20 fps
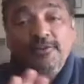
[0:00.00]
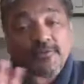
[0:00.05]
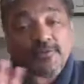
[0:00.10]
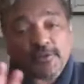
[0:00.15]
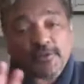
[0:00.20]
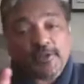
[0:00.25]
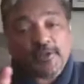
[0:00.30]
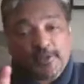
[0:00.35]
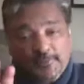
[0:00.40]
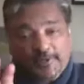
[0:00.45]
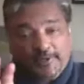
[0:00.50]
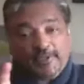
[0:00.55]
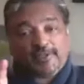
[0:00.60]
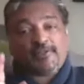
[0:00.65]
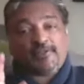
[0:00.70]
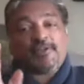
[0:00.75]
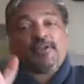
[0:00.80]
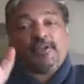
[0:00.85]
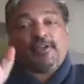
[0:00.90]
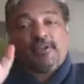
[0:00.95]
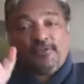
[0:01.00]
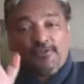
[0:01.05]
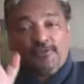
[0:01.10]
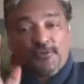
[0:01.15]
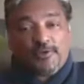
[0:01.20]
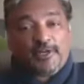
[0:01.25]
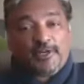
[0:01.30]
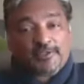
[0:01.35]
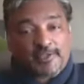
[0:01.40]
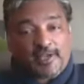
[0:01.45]
Now wait a minute. If you
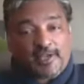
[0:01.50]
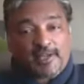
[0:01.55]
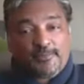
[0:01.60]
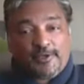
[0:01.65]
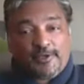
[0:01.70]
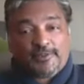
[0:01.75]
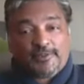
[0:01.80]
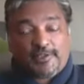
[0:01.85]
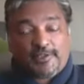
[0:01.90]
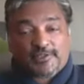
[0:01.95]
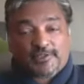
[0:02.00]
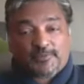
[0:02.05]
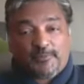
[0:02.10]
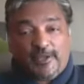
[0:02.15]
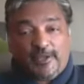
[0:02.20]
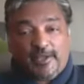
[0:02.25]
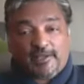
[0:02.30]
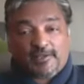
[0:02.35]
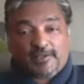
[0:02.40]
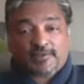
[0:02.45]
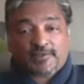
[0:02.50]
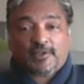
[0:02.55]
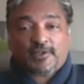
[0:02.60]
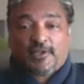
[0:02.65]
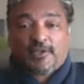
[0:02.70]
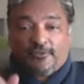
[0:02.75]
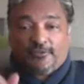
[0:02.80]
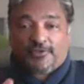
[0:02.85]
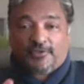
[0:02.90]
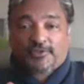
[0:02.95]
want to talk about The Expanse,
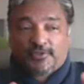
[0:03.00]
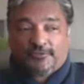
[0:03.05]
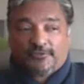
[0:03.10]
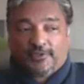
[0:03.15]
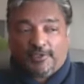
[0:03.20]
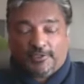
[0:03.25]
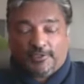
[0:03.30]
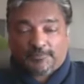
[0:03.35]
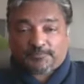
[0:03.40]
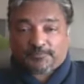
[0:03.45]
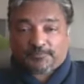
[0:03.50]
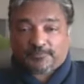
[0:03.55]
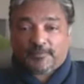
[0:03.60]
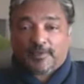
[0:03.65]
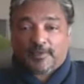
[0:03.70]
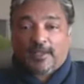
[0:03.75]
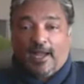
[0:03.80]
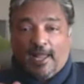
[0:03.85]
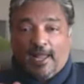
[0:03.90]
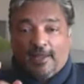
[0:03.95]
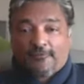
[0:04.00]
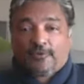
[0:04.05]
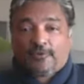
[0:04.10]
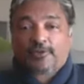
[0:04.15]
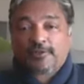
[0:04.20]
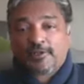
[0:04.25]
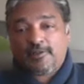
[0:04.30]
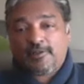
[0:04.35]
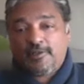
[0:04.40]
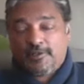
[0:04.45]
first of all, I have
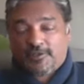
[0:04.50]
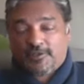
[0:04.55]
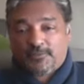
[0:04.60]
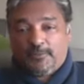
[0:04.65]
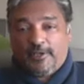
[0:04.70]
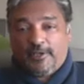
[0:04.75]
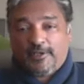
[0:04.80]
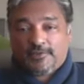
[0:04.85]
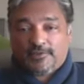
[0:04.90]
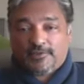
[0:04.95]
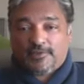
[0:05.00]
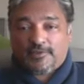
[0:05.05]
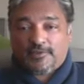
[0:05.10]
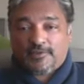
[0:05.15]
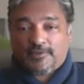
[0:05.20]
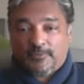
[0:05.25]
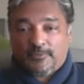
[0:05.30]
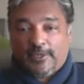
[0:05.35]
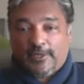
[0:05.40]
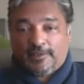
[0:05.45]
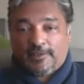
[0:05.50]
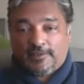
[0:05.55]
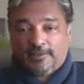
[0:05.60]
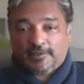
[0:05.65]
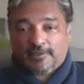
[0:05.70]
worked on The Expanse since the pilot.